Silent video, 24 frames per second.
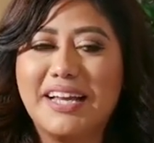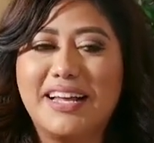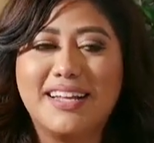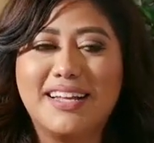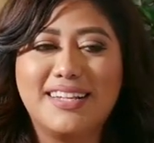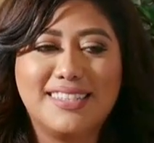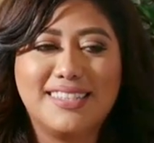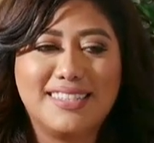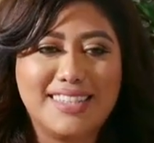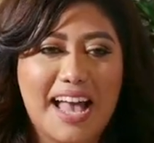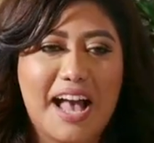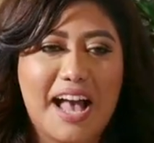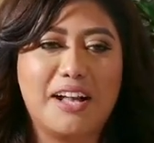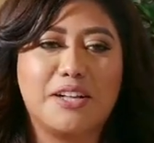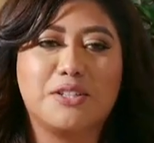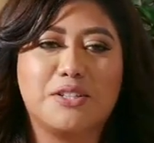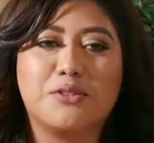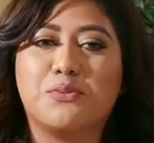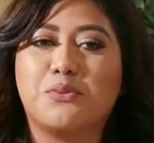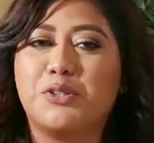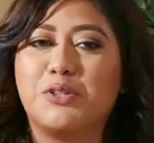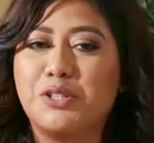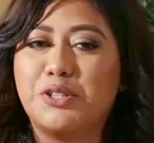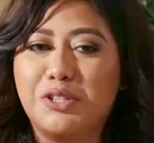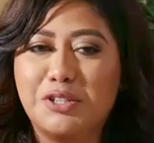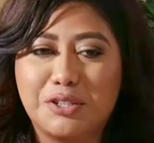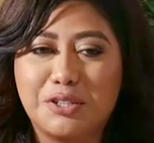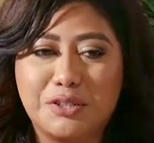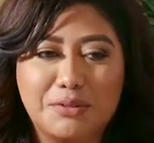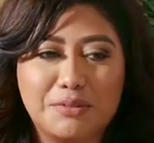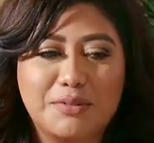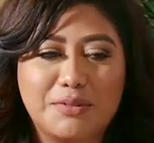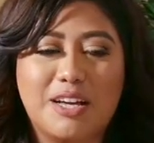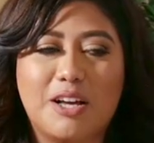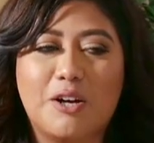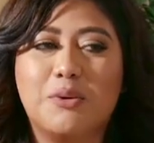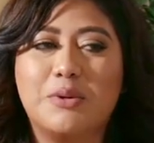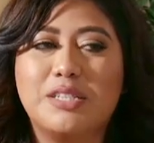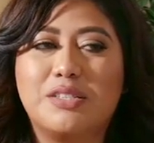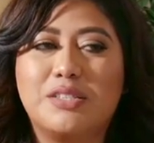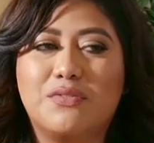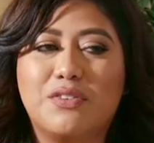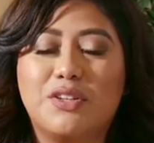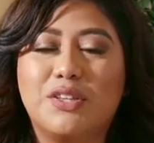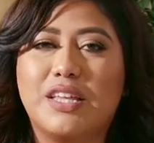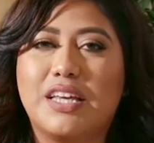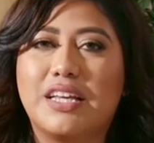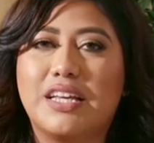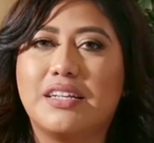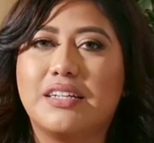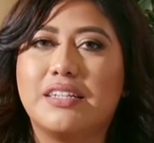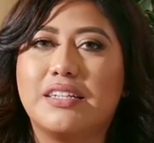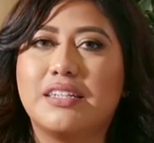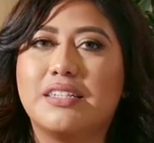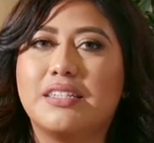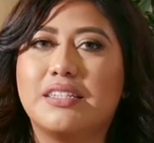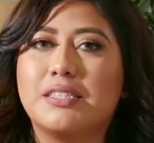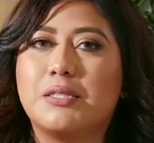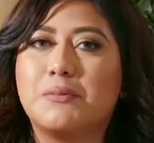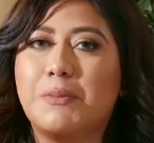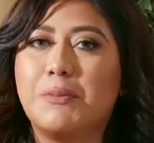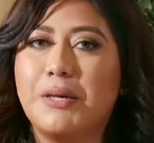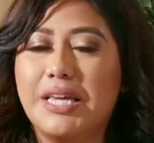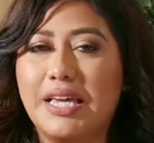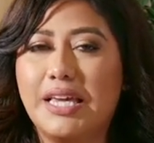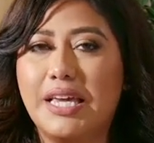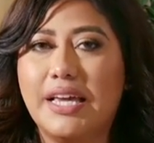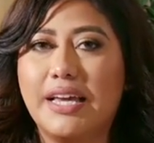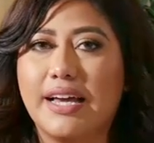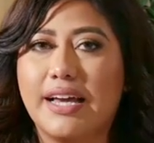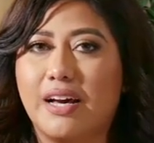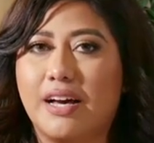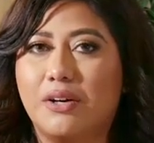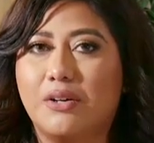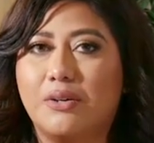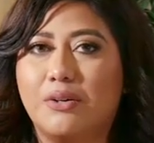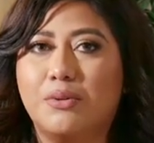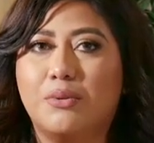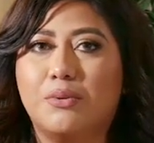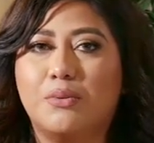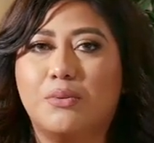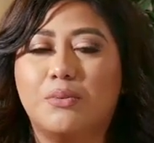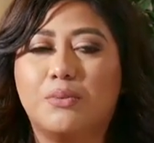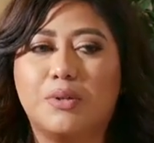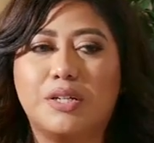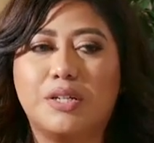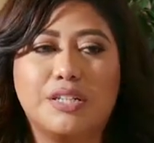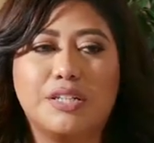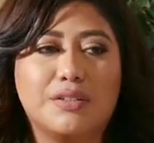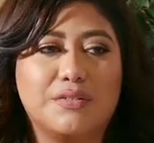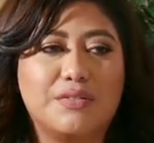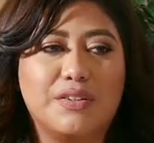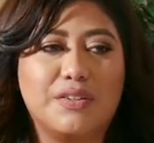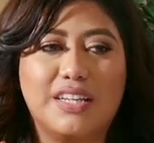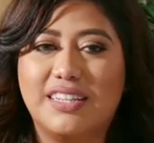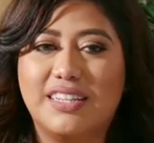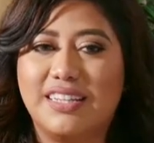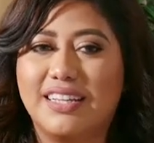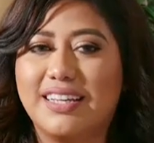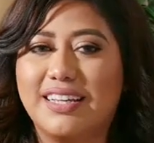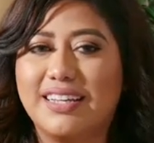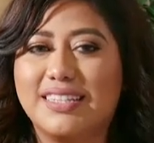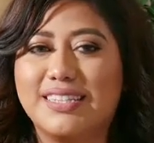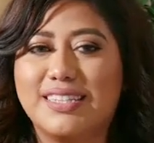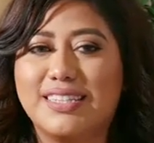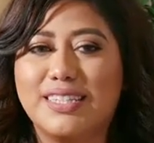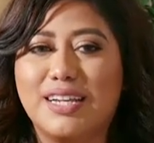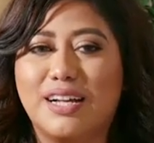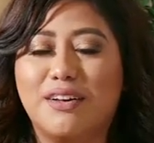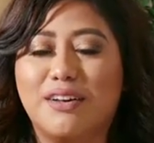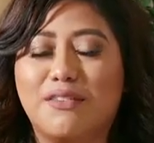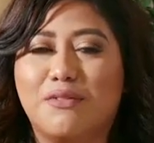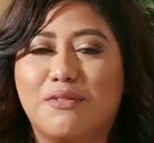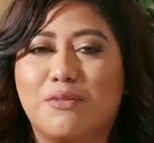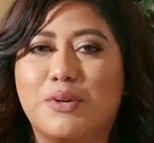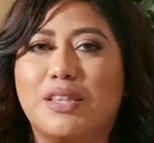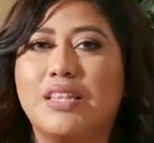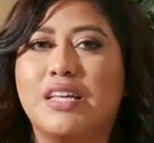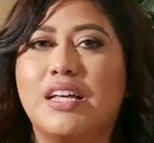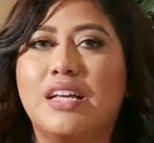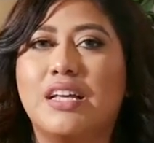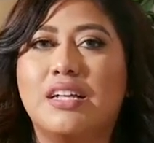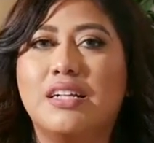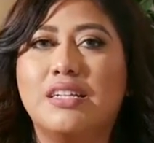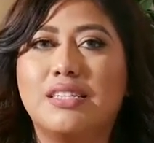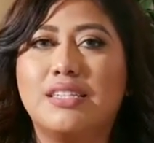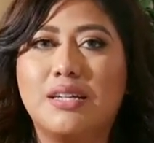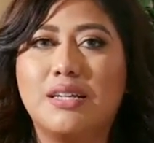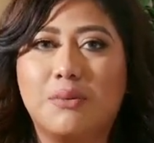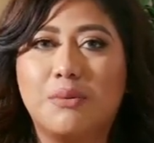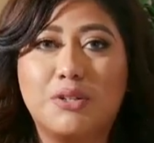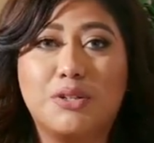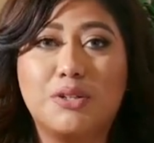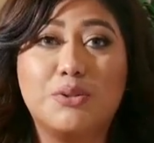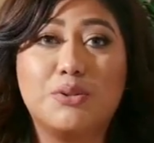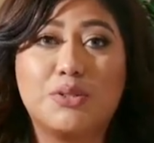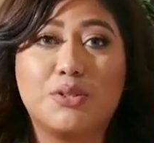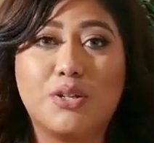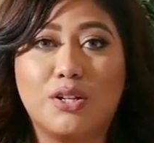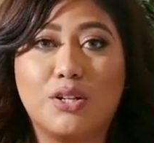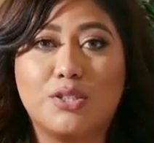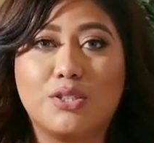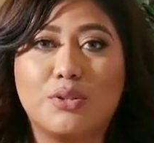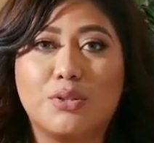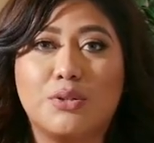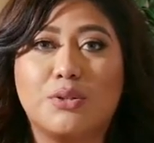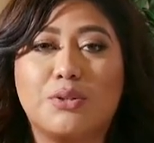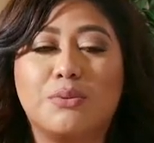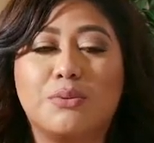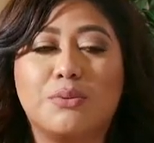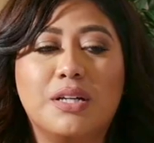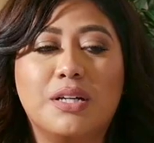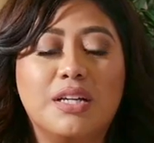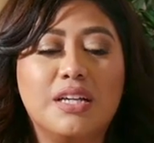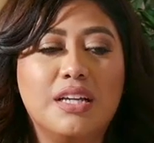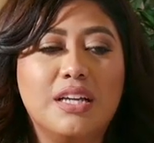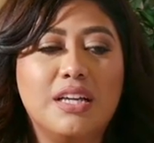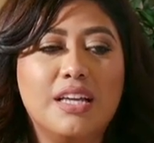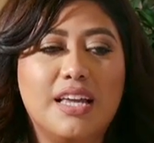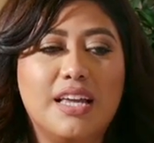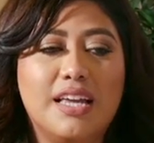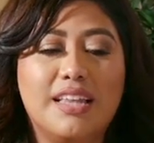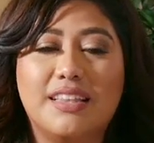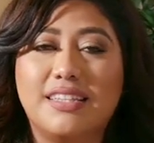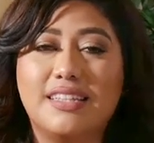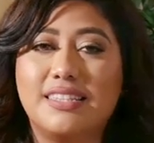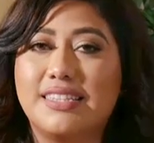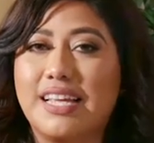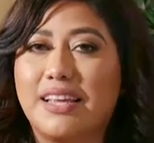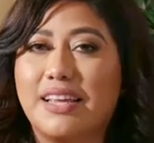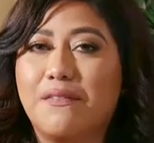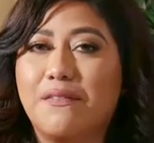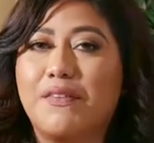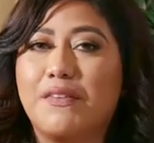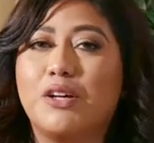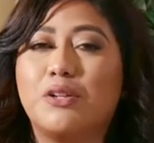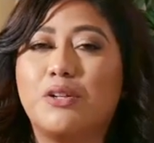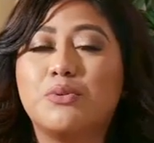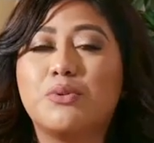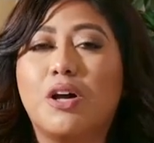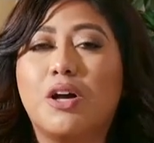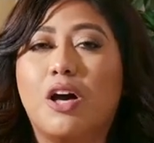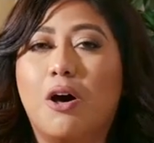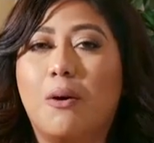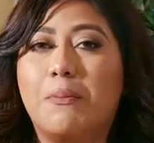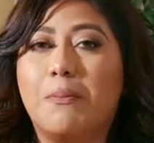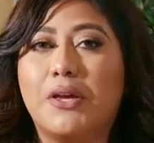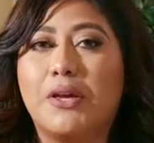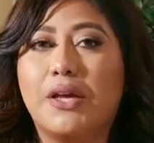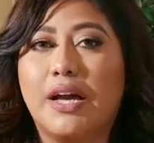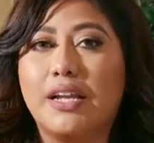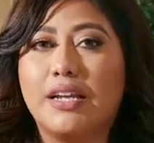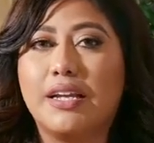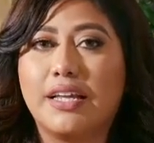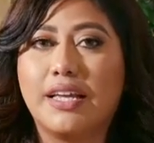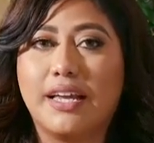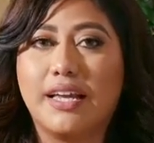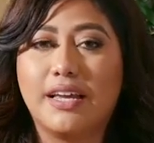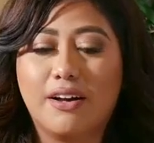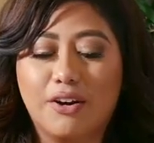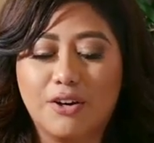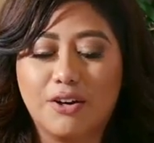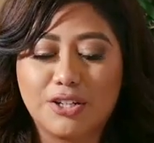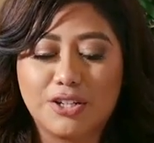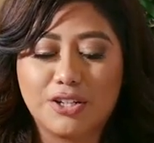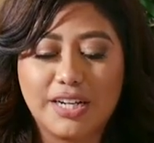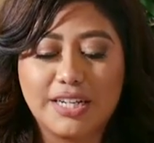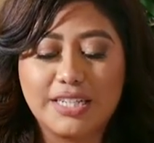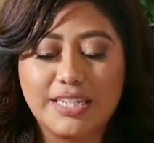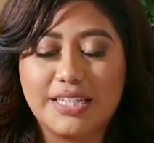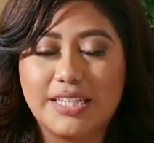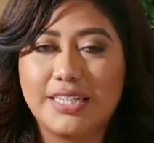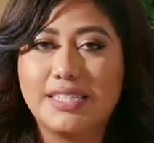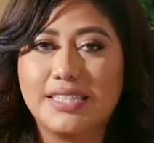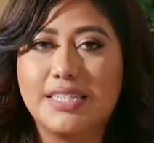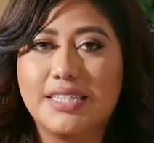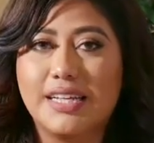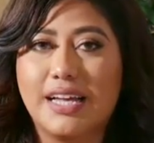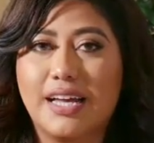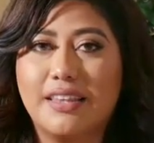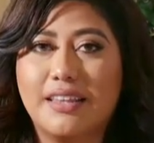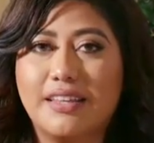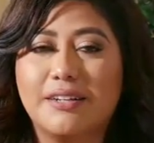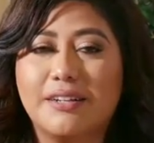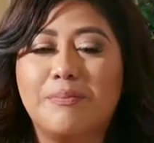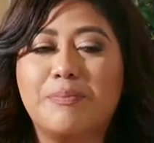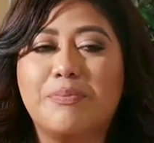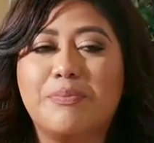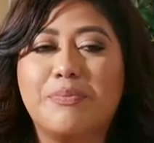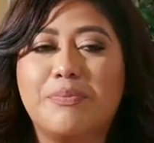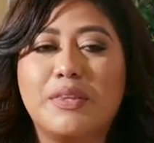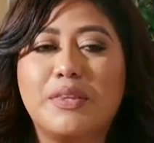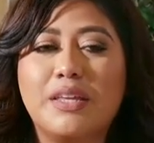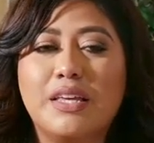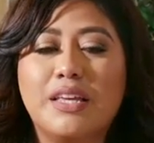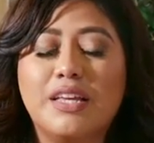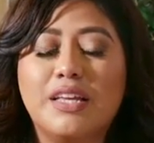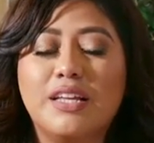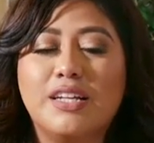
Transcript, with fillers: Because as we're, you know, I always feel like speaking out what you're feeling and stuff with someone who's also in the same field will help you kind of get all your ideas together.